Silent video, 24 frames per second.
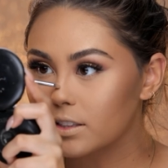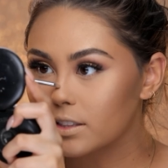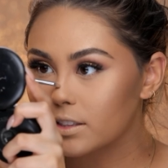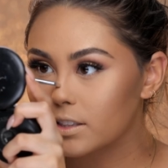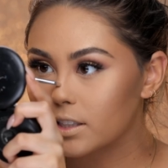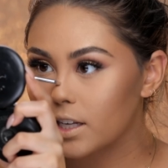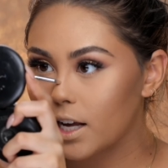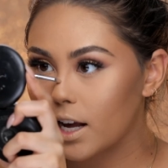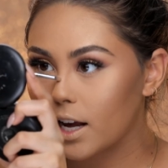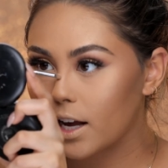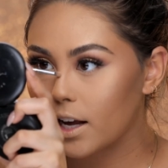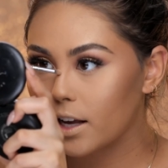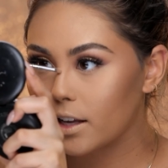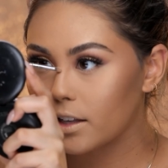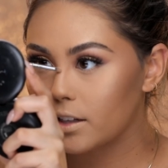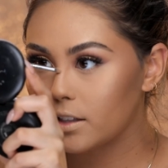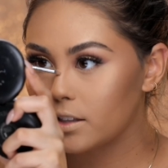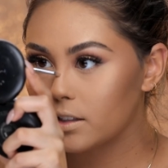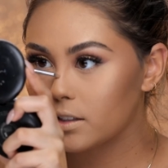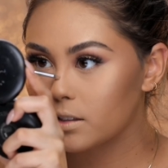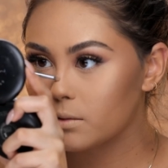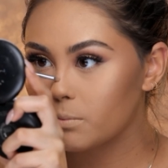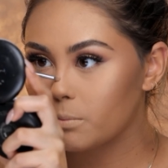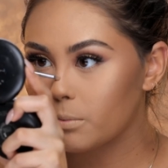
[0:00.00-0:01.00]
the
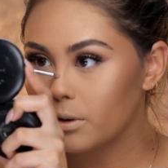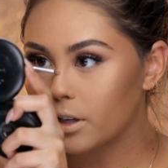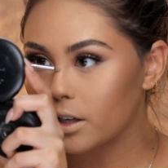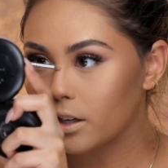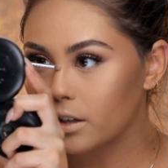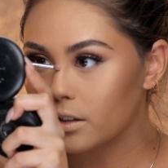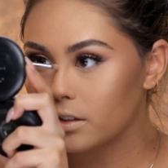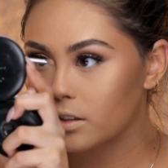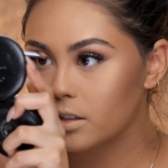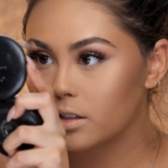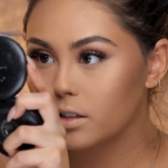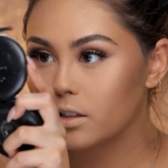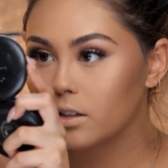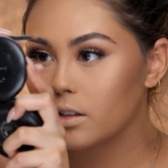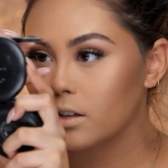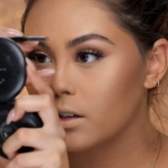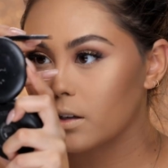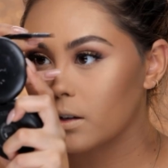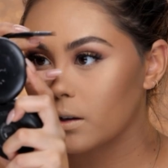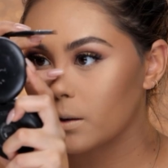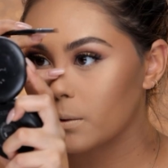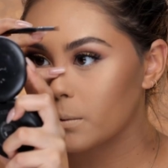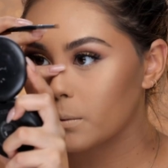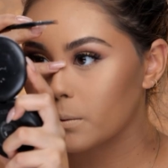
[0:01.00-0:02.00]
tiniest bit
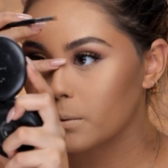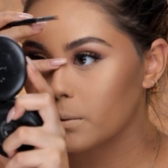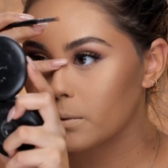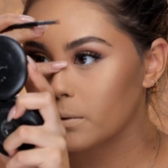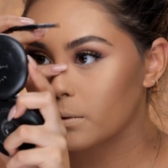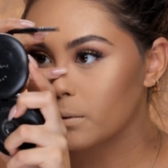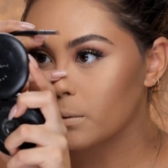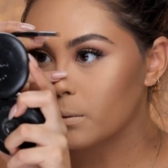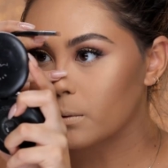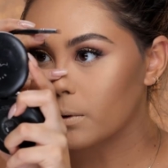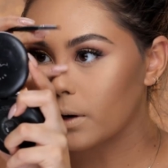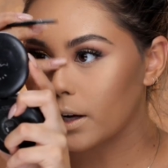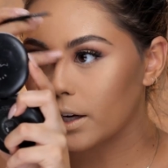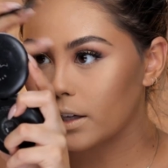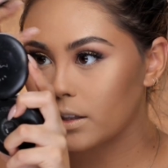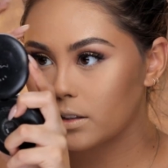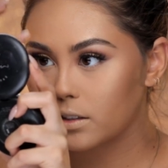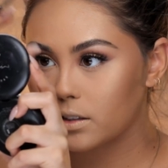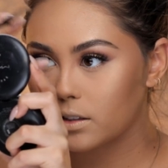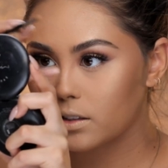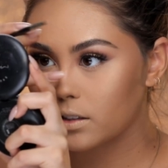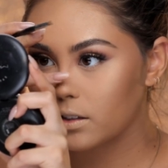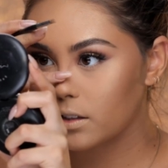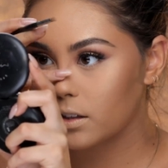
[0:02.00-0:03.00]

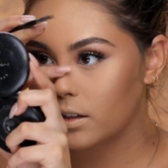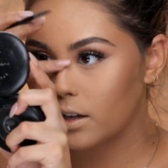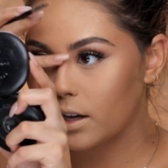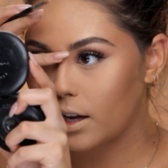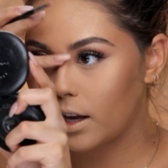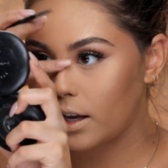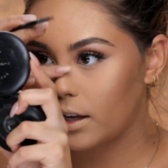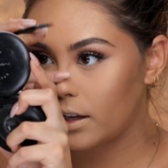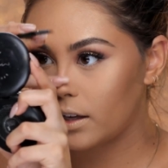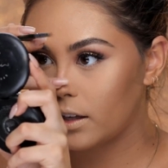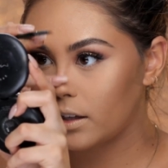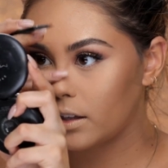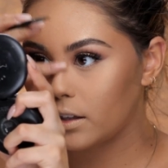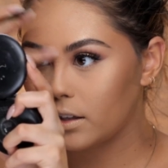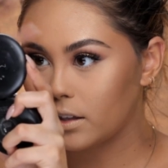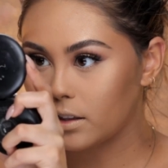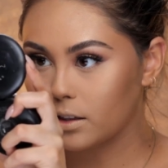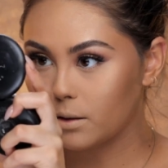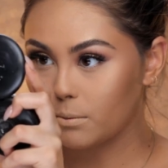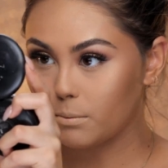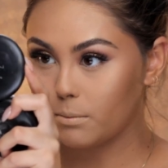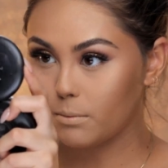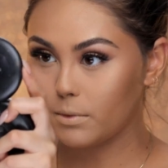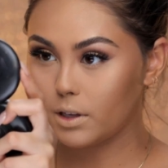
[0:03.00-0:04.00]
right in
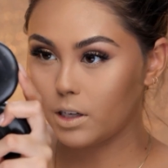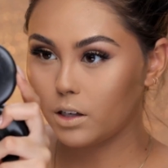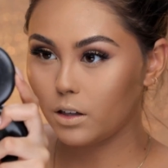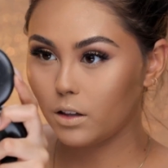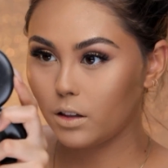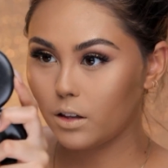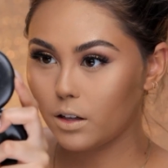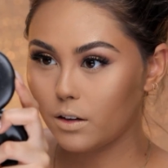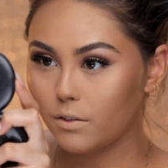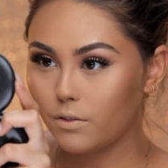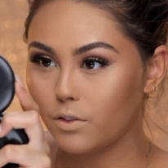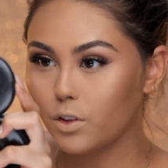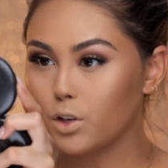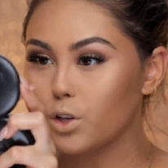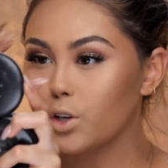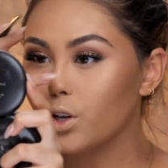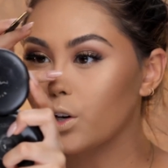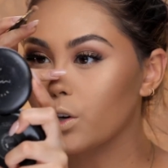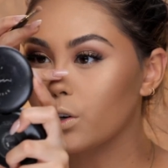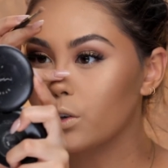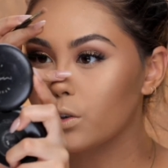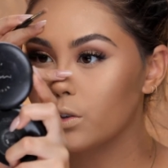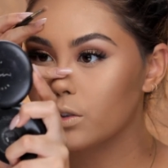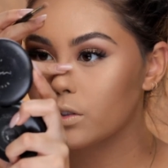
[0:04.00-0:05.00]
the middle of the
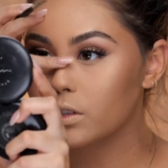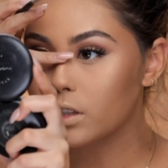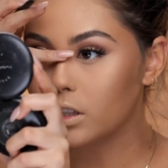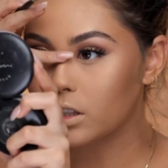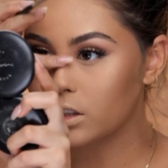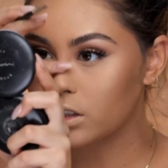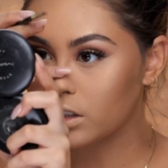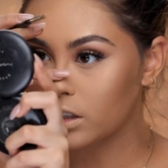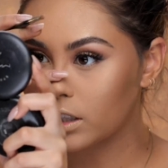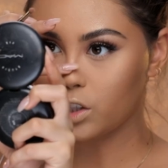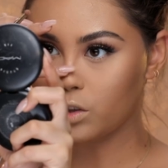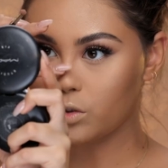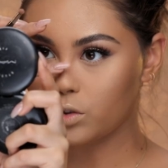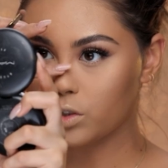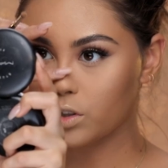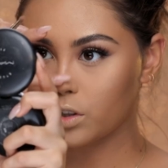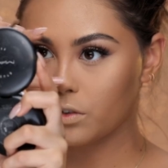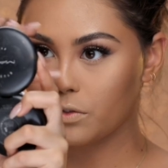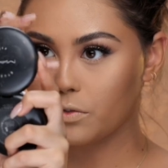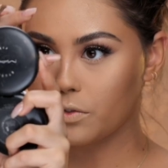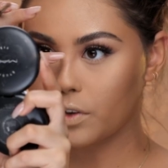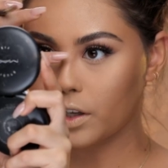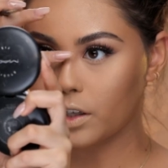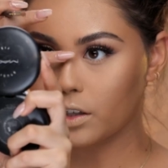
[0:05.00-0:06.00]
nose and then use
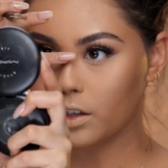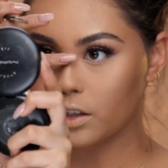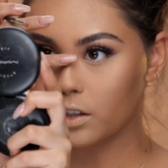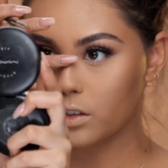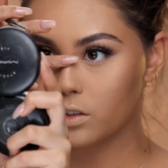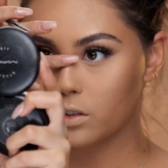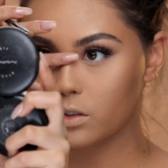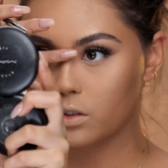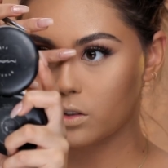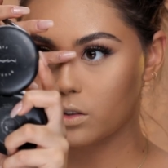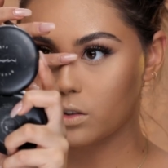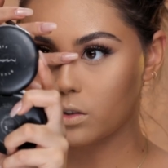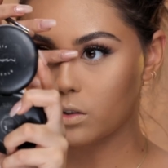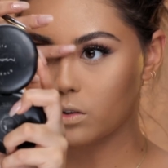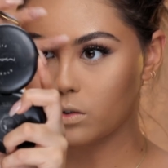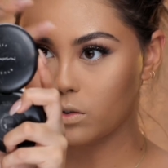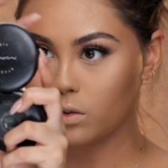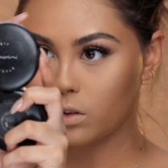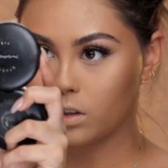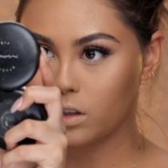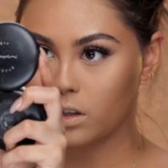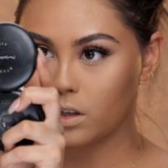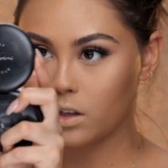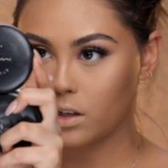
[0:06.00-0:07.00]
your finger
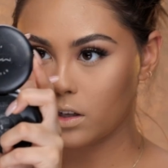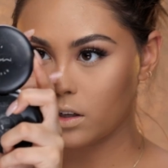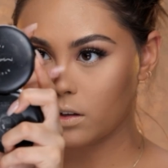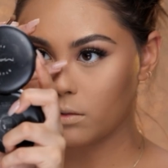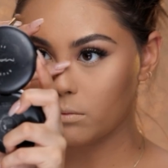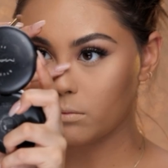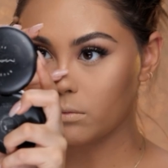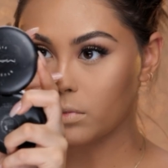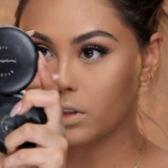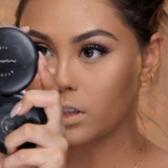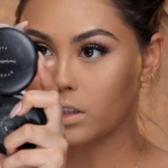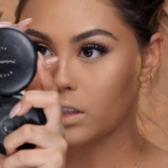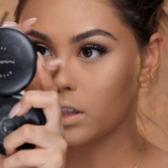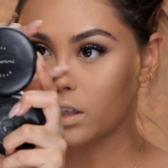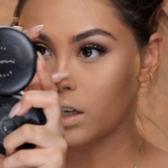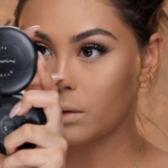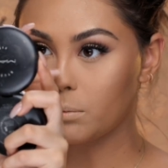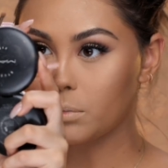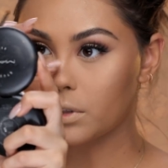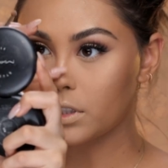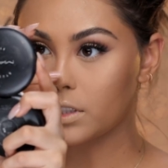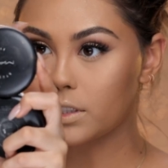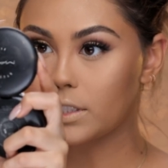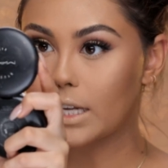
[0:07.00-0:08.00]
to blend it
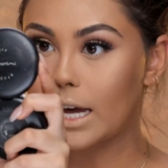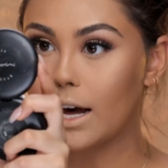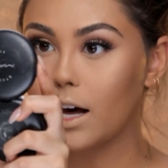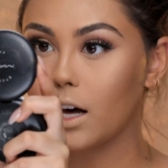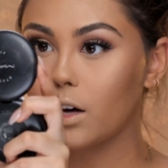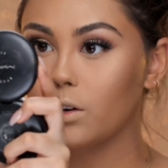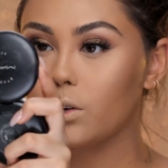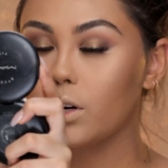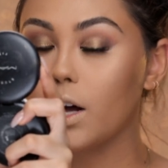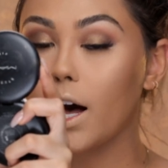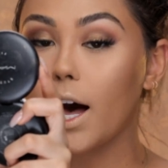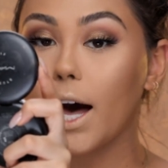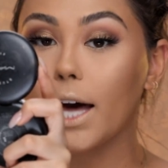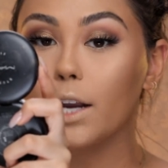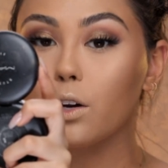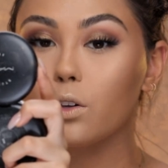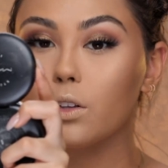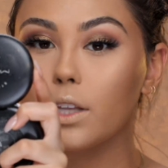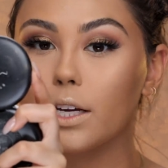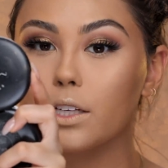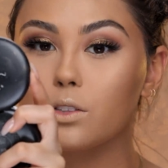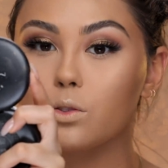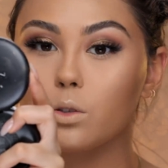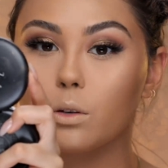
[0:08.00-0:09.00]
up and down. I
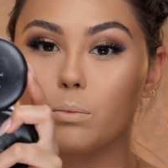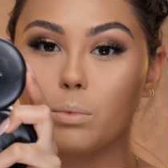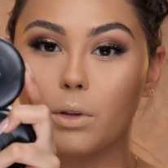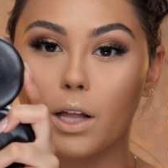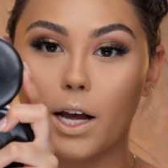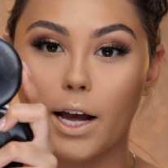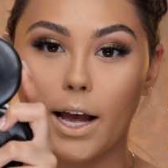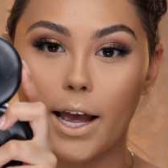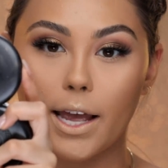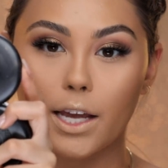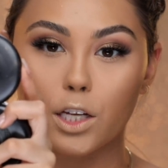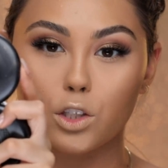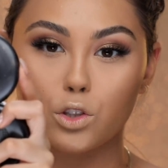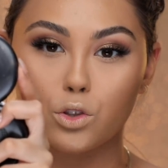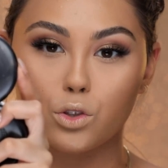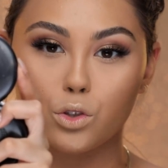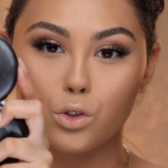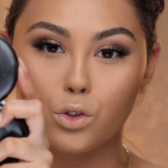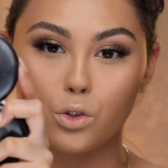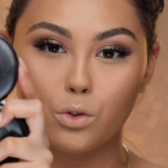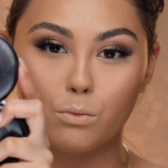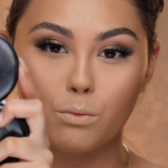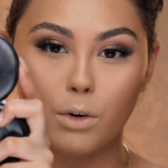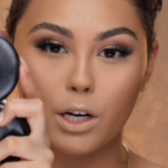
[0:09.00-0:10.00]
don't like to apply
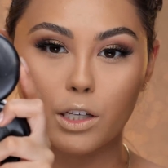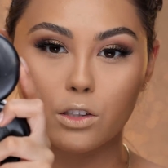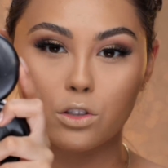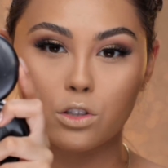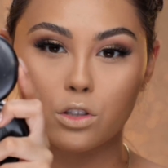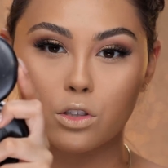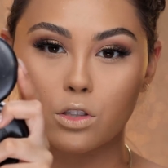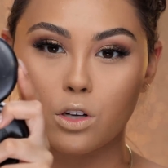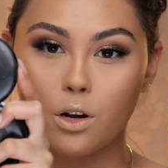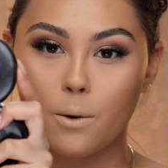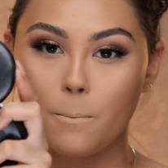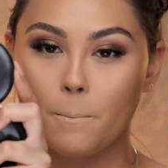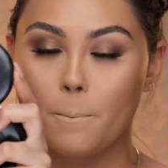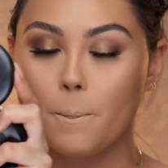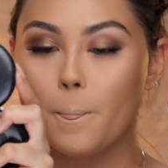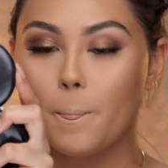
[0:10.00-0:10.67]
too much